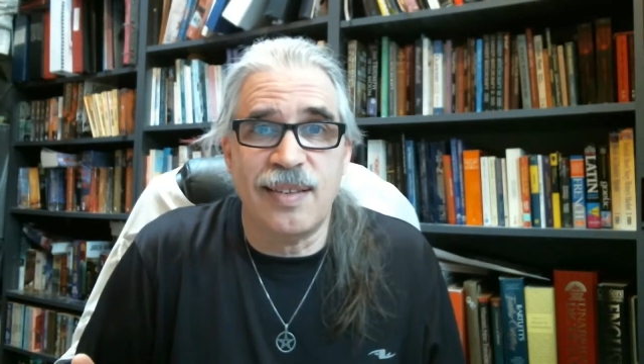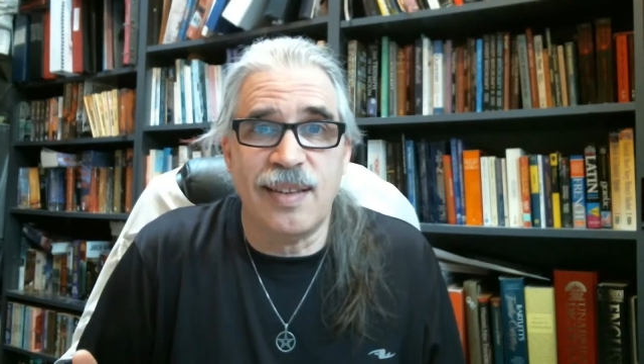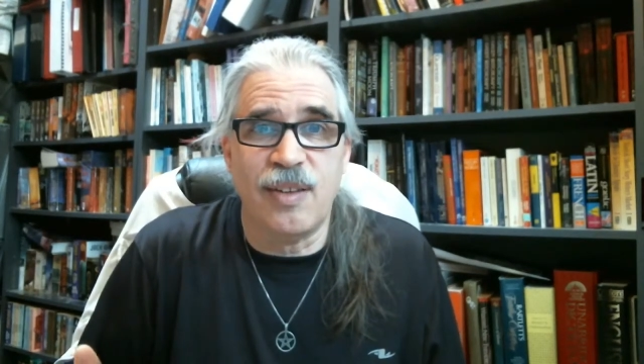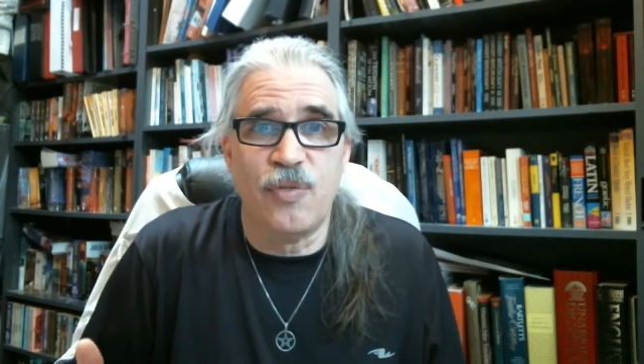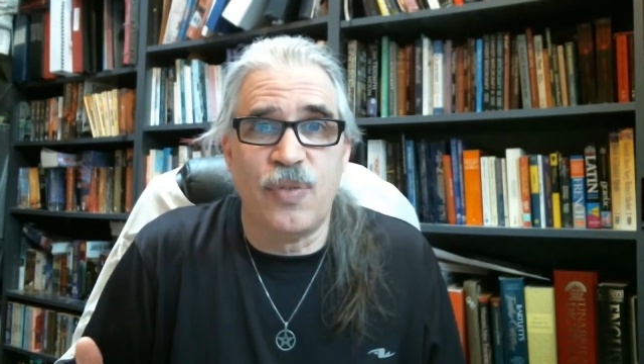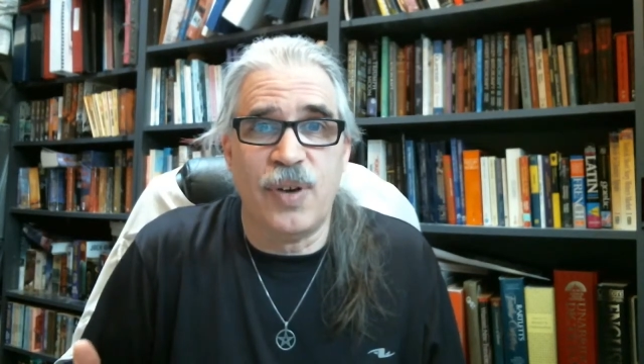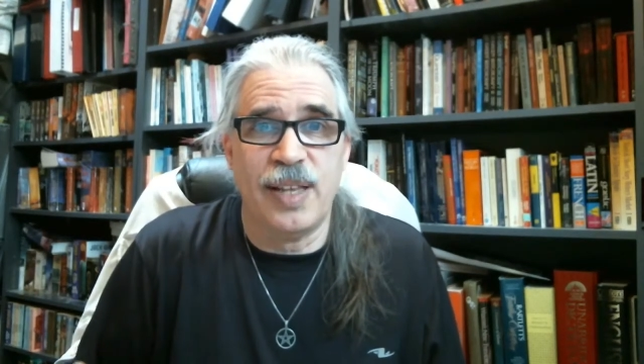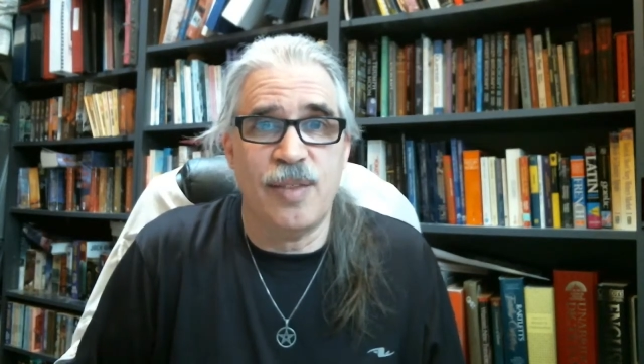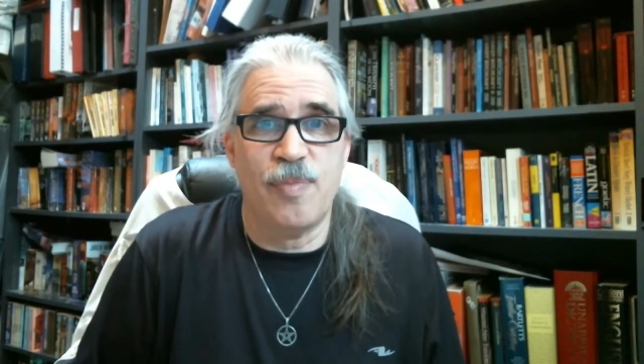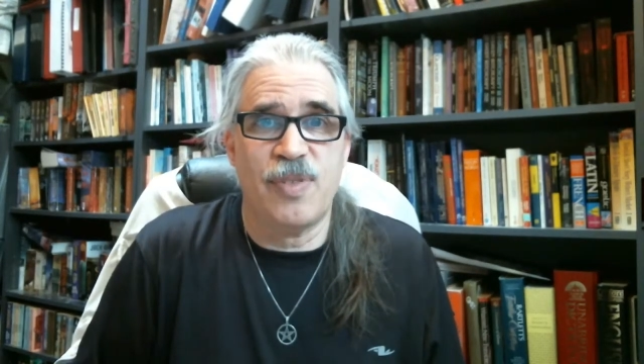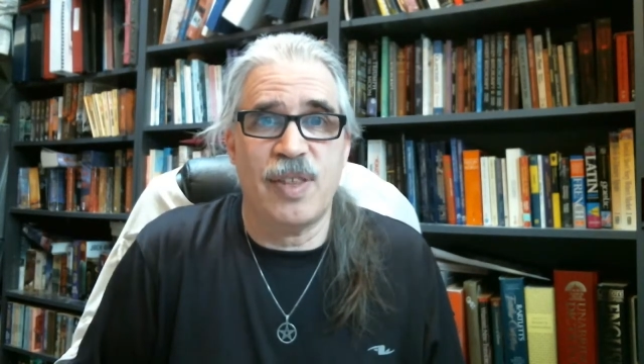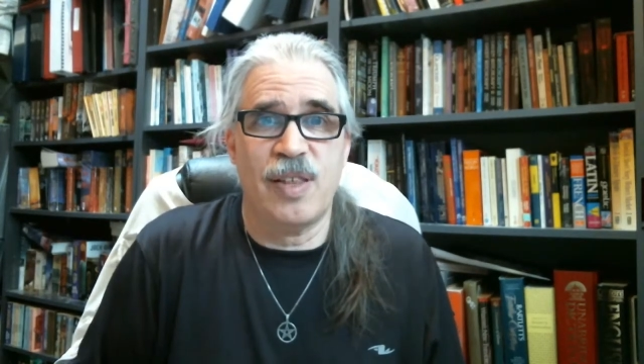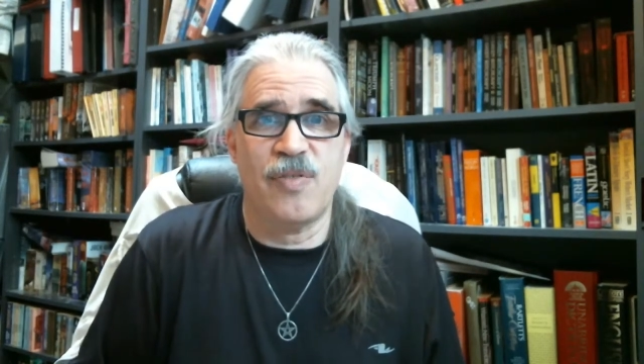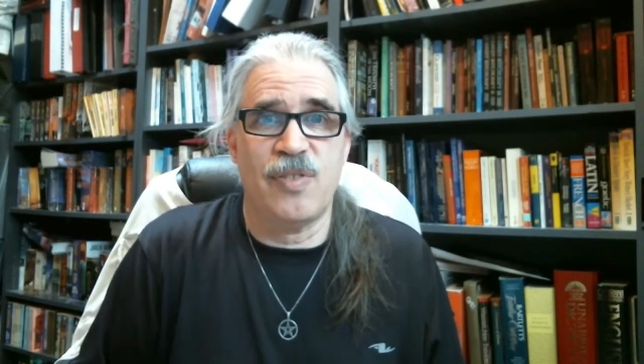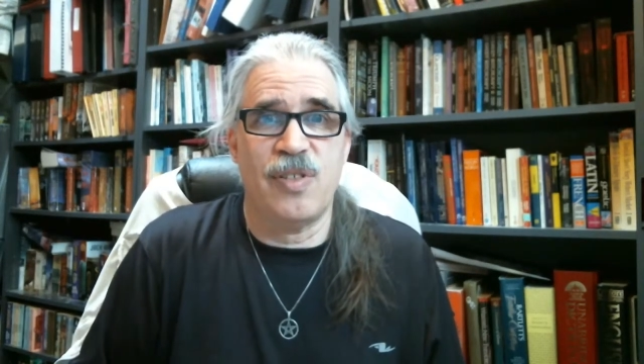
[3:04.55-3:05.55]
They'll find
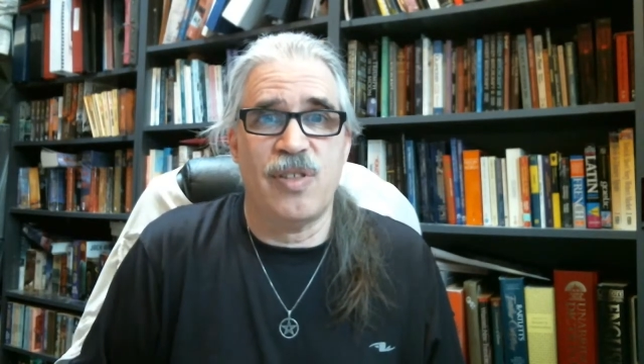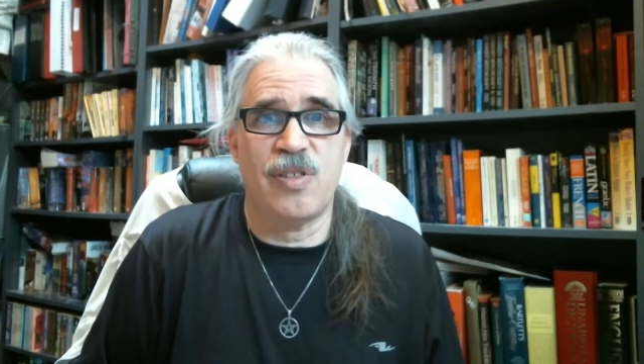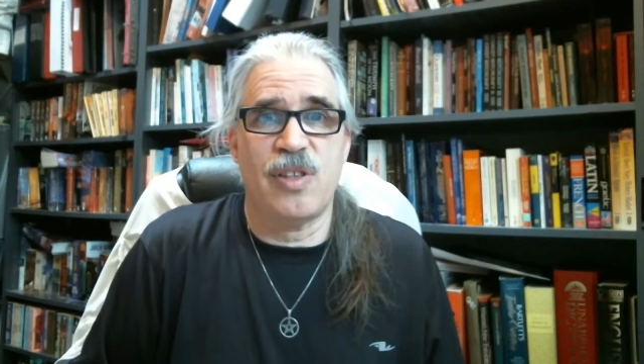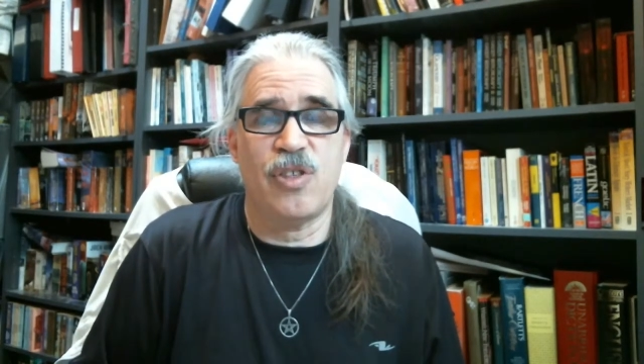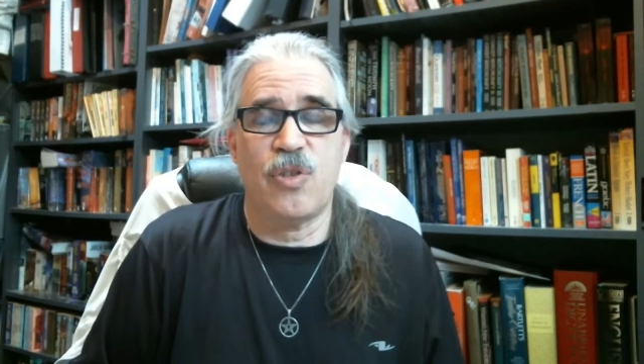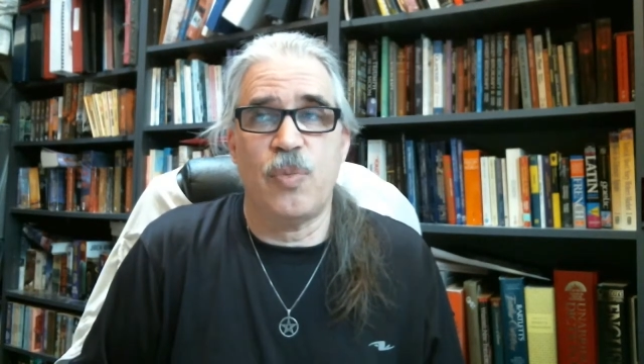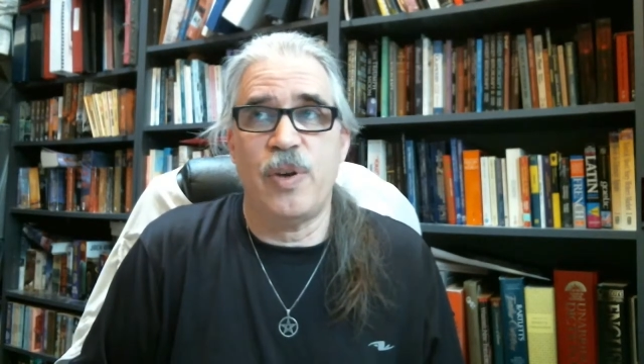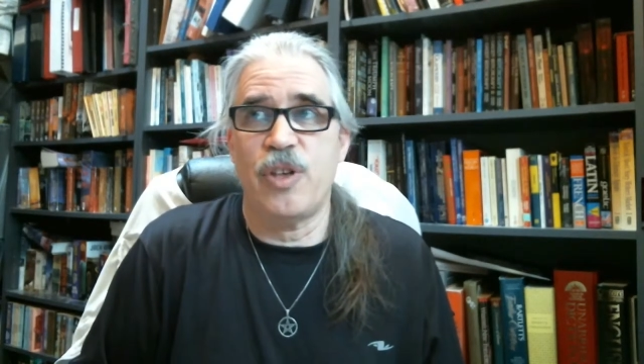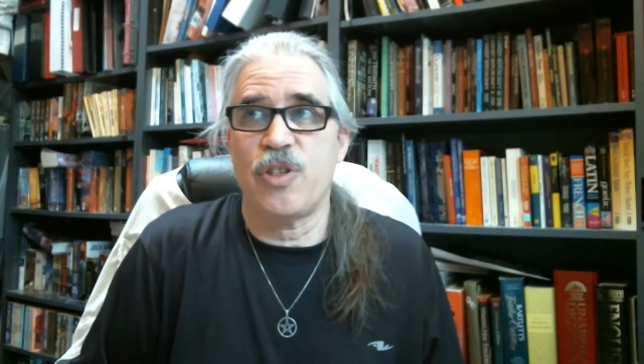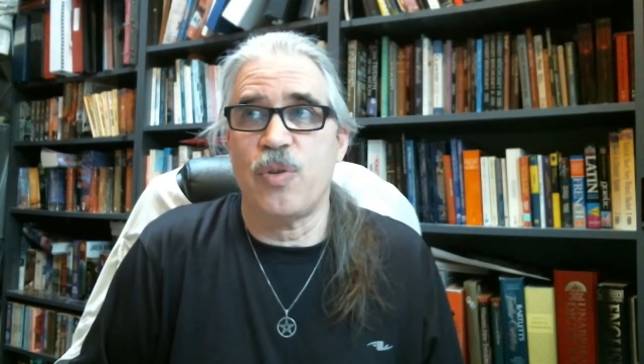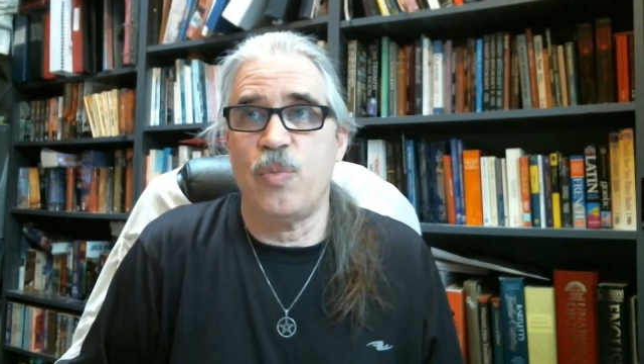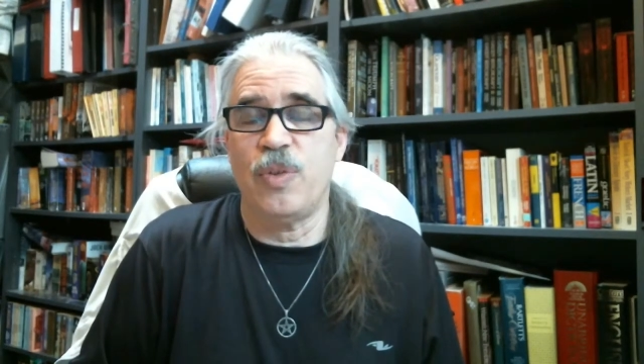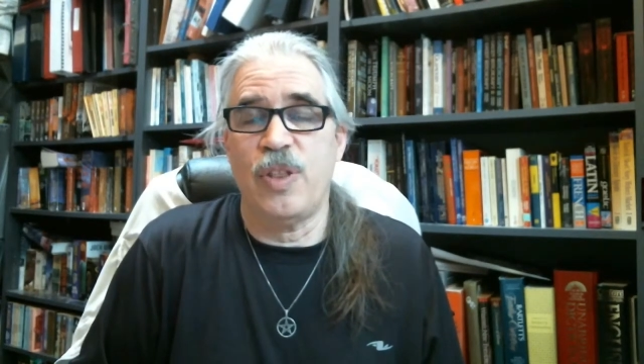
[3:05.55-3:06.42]
themselves in a situation